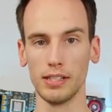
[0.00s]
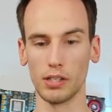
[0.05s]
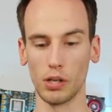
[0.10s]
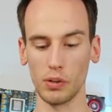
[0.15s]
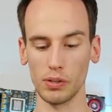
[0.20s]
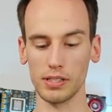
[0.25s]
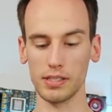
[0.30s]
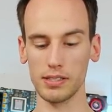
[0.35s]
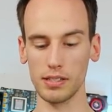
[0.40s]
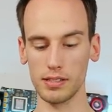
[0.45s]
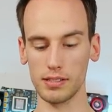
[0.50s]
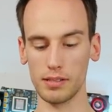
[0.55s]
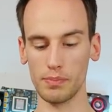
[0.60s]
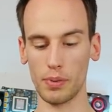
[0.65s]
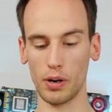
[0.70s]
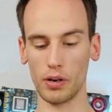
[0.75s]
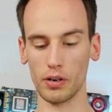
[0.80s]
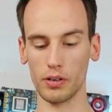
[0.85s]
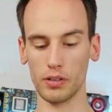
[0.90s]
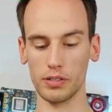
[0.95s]
Total system
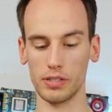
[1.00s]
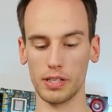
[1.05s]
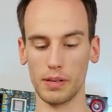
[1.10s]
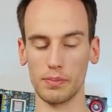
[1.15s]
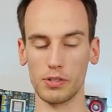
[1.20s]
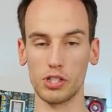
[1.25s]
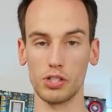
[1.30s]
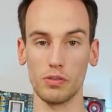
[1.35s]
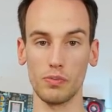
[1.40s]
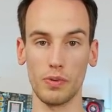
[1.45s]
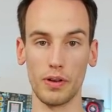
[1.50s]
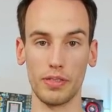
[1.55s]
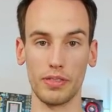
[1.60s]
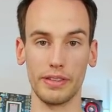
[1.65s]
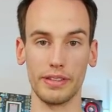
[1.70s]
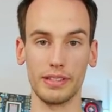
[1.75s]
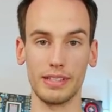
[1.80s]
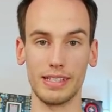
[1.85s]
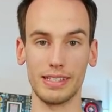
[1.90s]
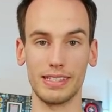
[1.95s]
power consumption
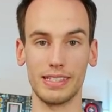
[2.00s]
with the